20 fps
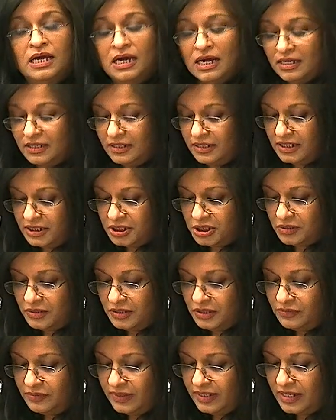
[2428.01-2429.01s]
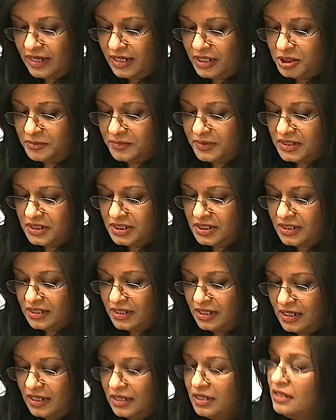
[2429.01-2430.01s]
and lead to new engagement
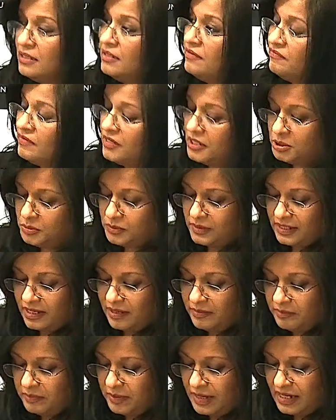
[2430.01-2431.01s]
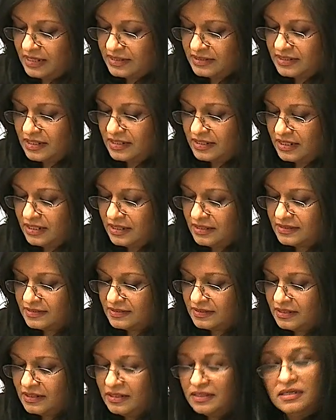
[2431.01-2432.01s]
in the virtual impasse that is